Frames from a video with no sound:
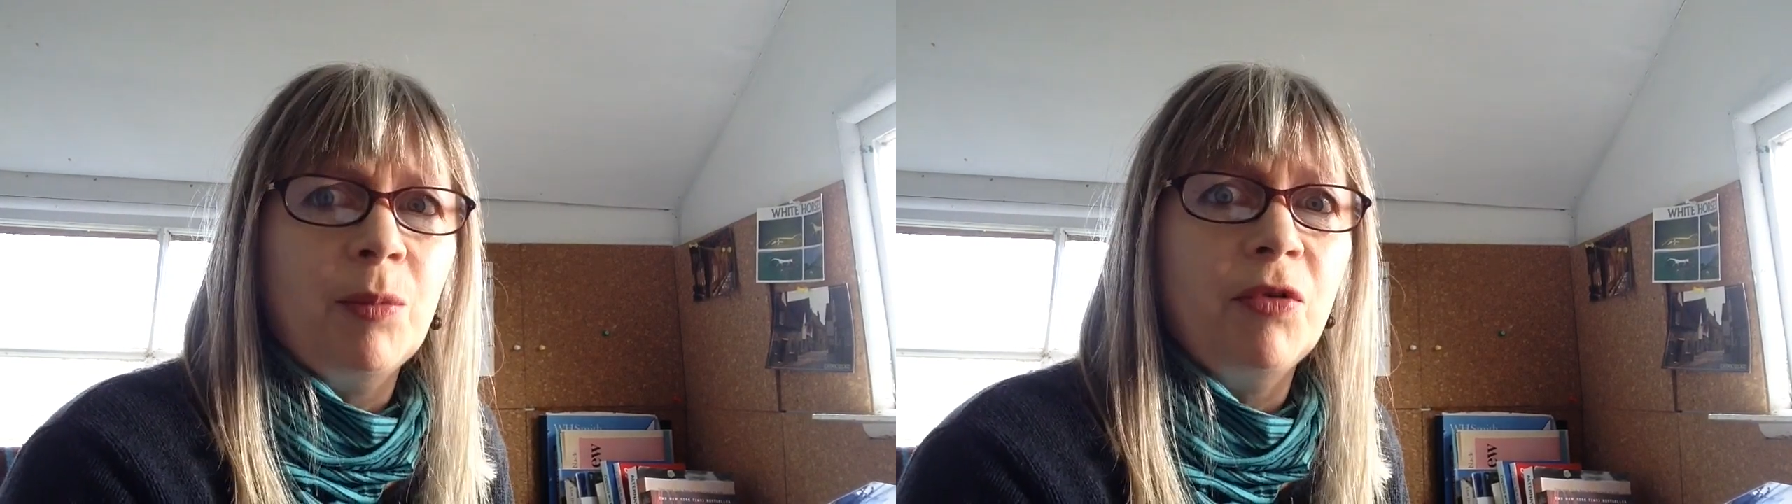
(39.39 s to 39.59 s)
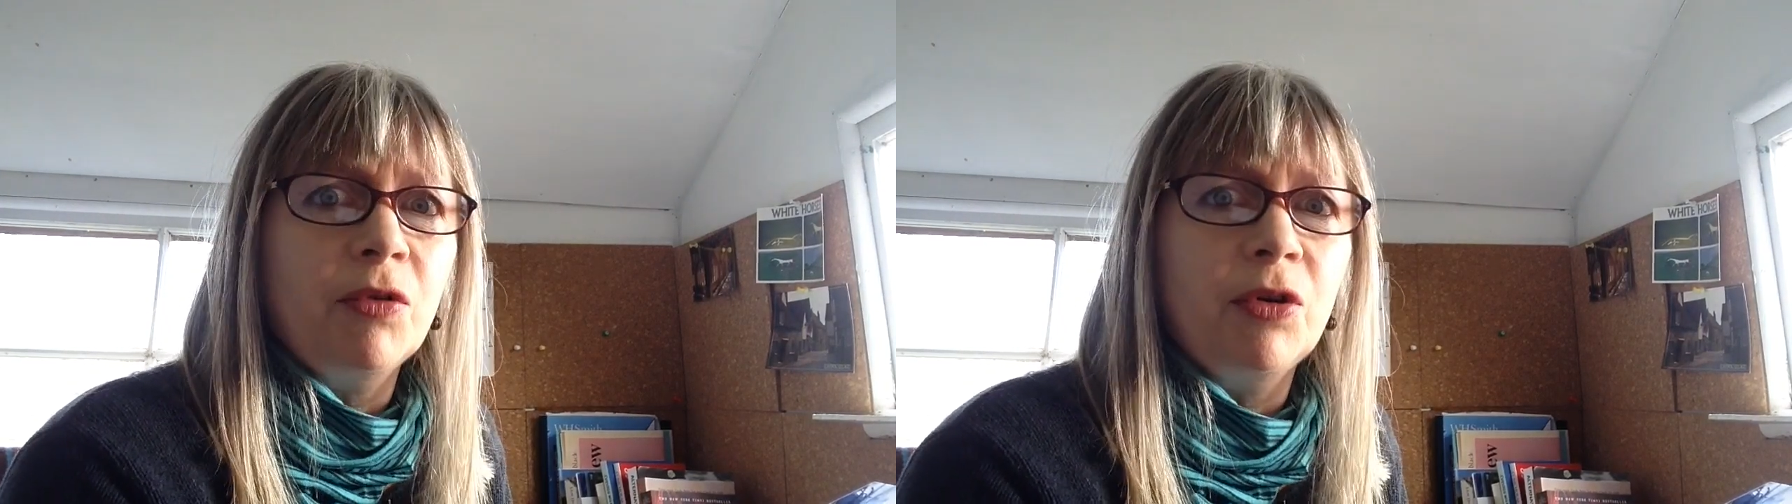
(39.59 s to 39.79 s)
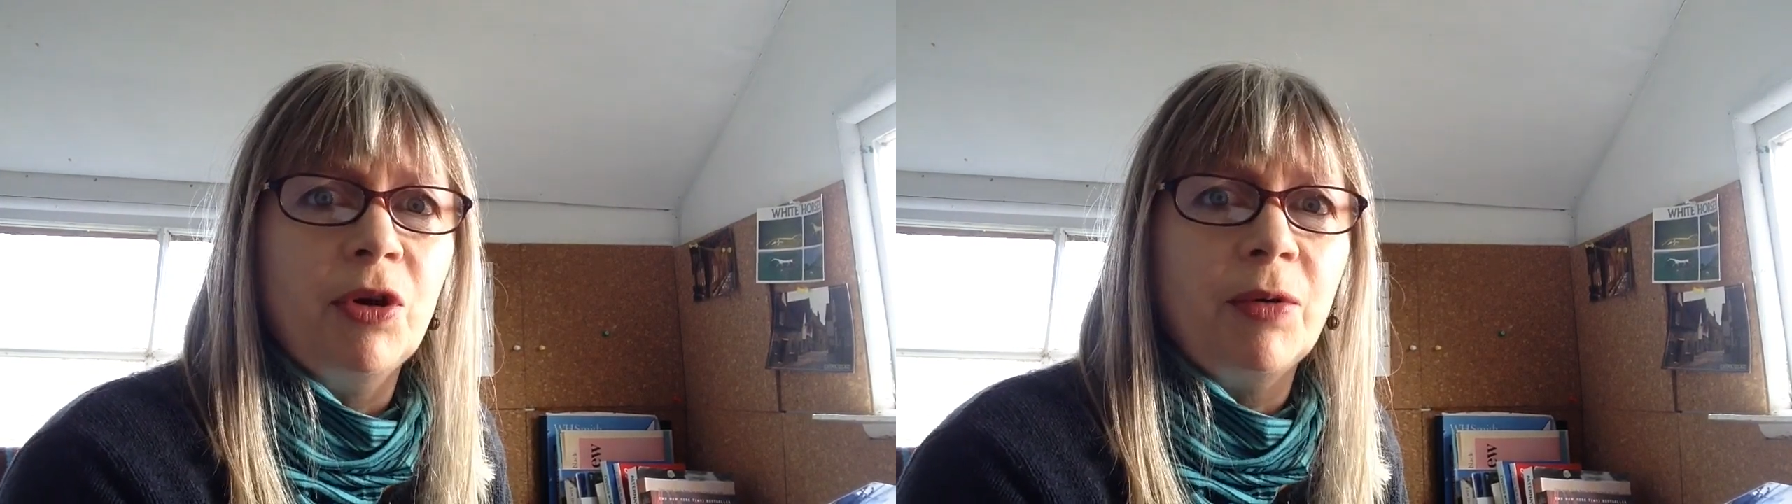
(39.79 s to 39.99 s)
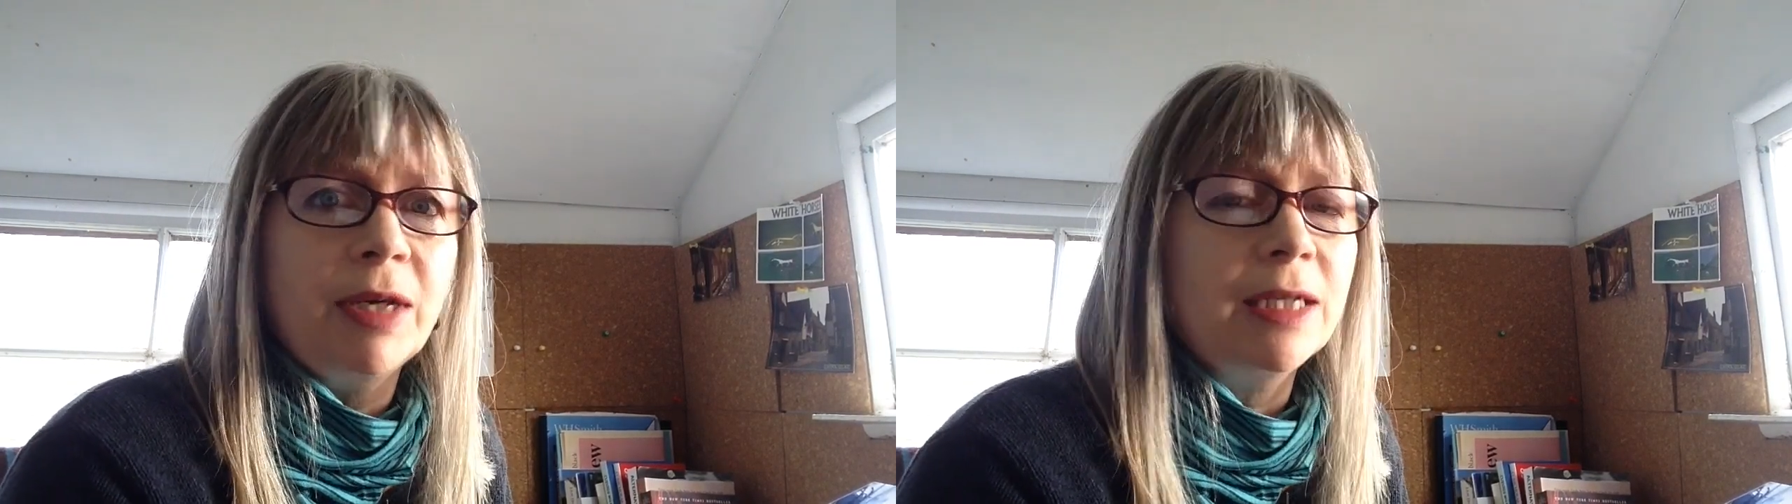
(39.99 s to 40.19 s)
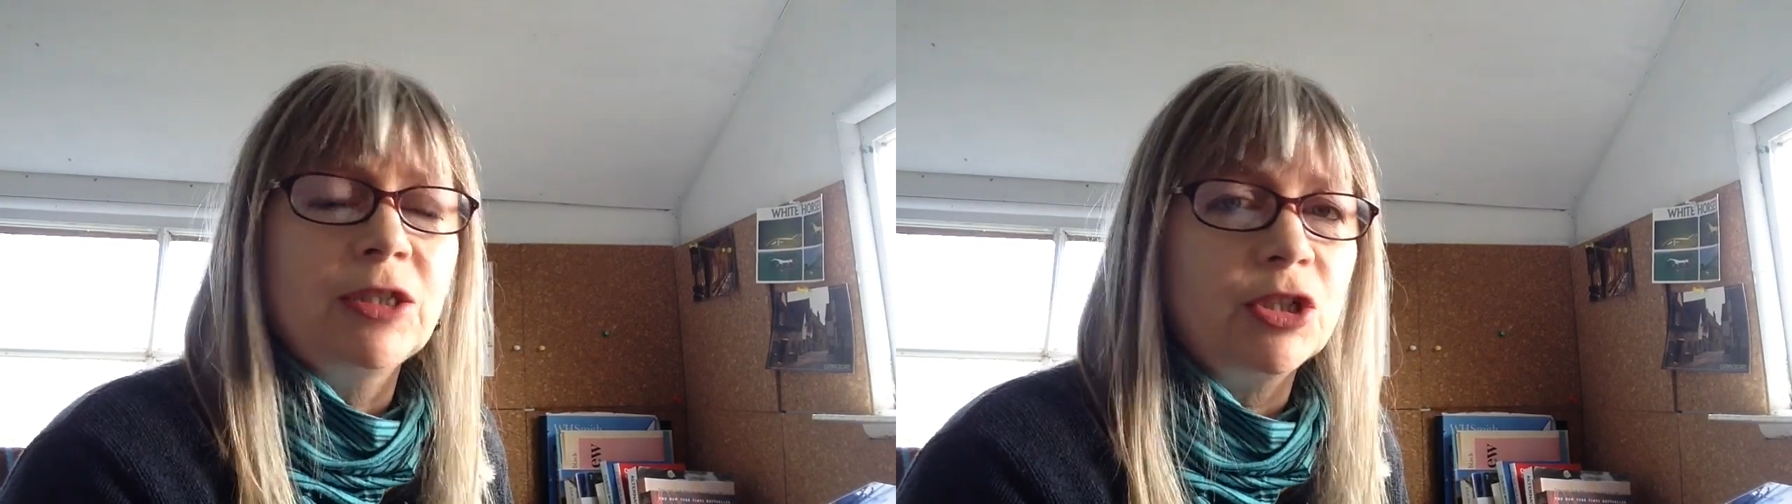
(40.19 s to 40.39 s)
before you know
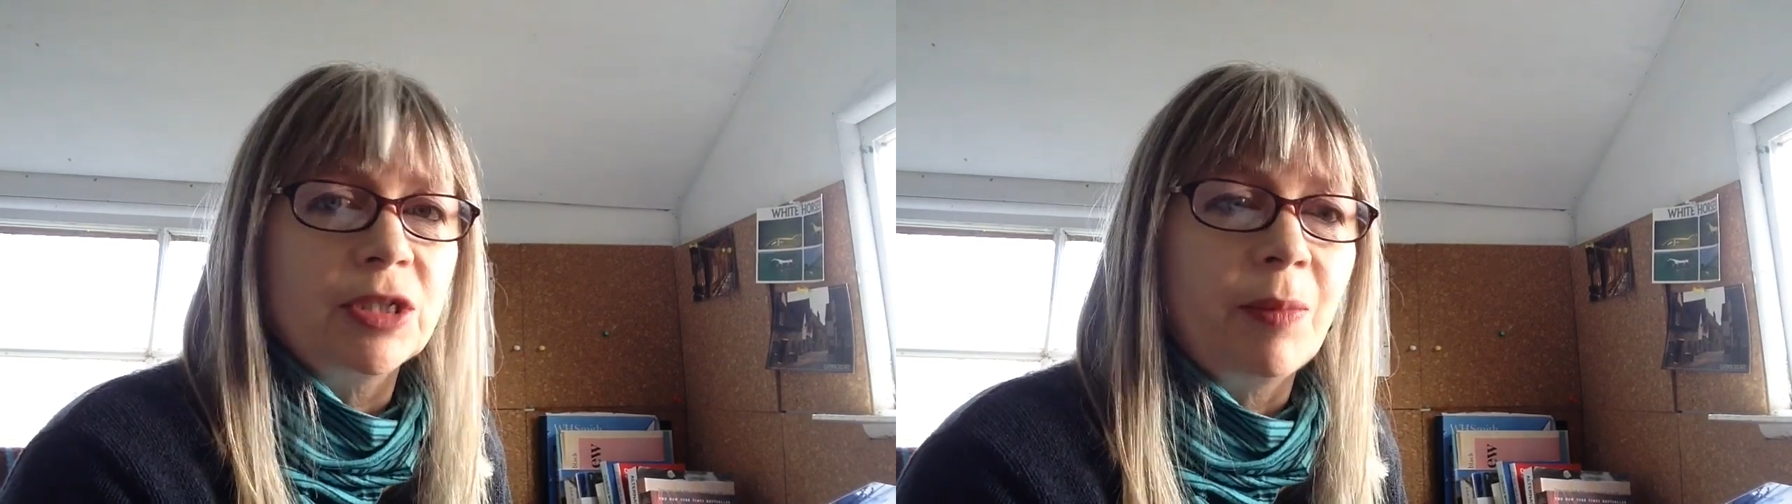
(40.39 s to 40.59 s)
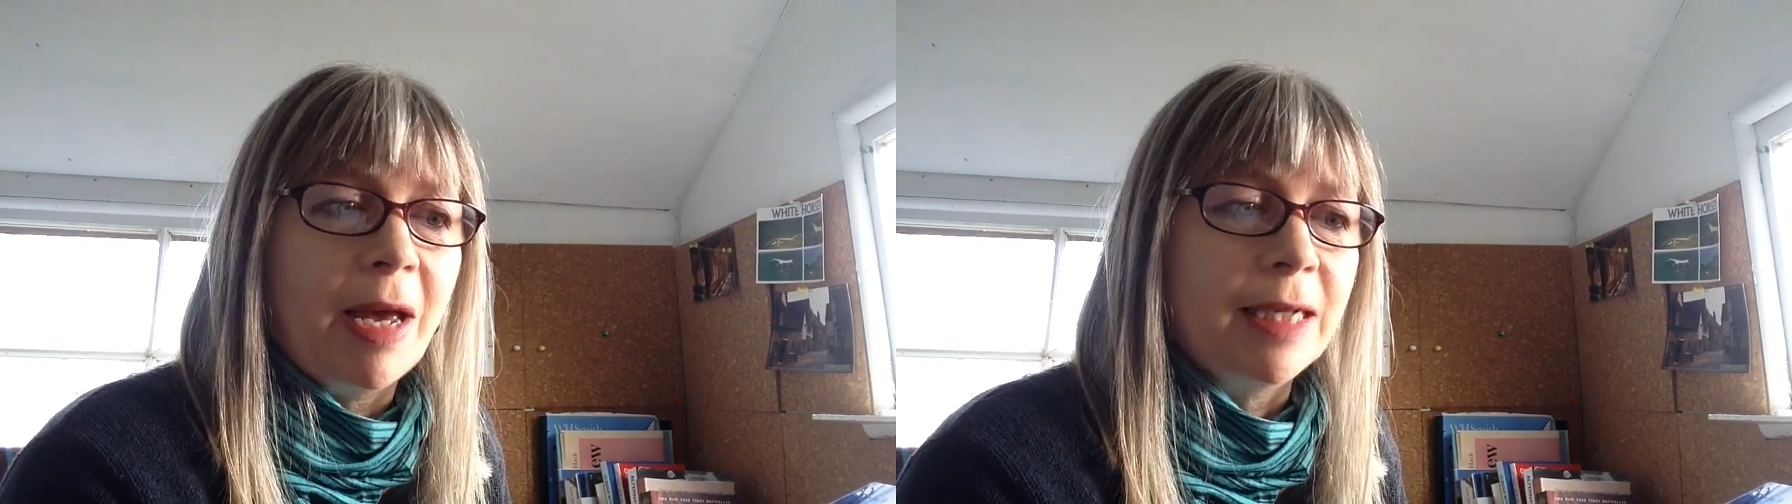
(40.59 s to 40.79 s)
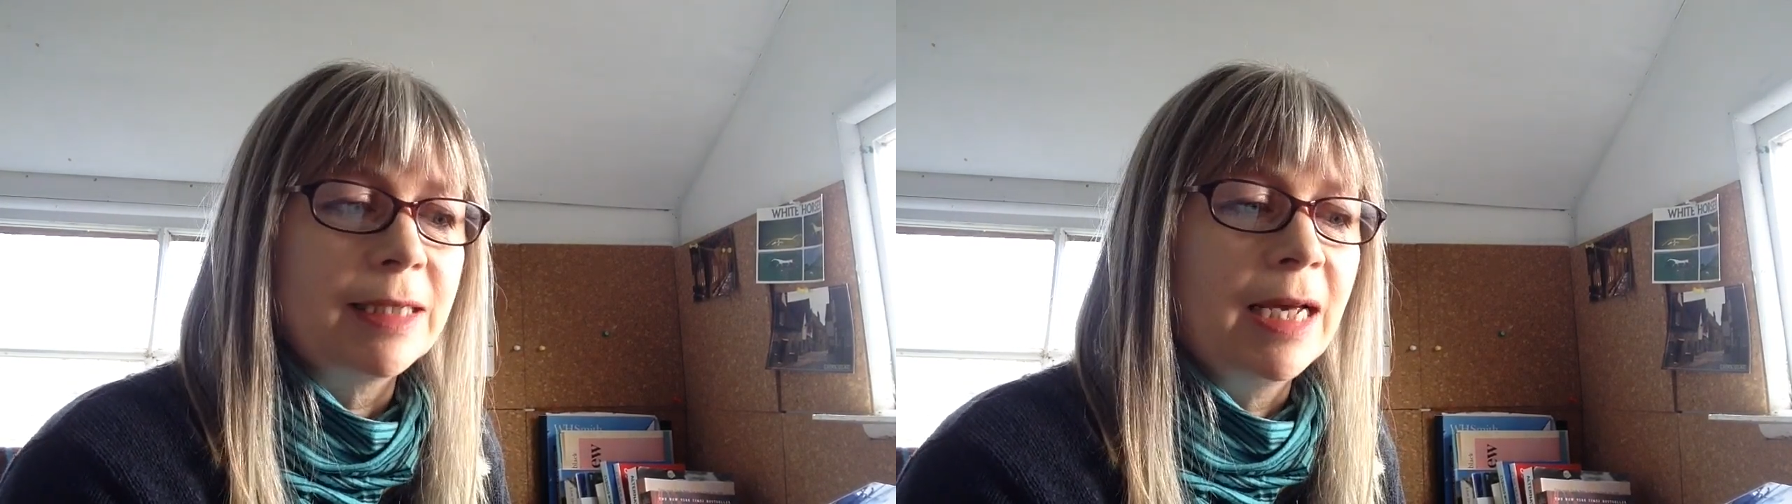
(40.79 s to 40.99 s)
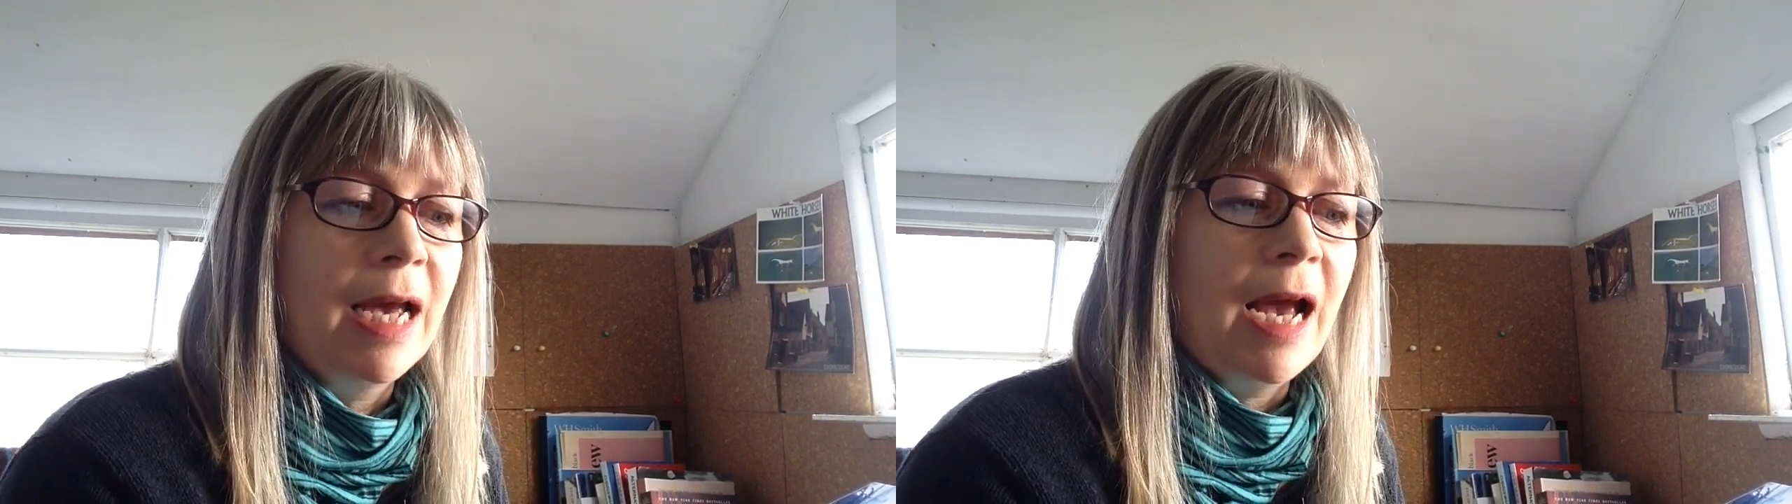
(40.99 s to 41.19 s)
it, it's just a mess.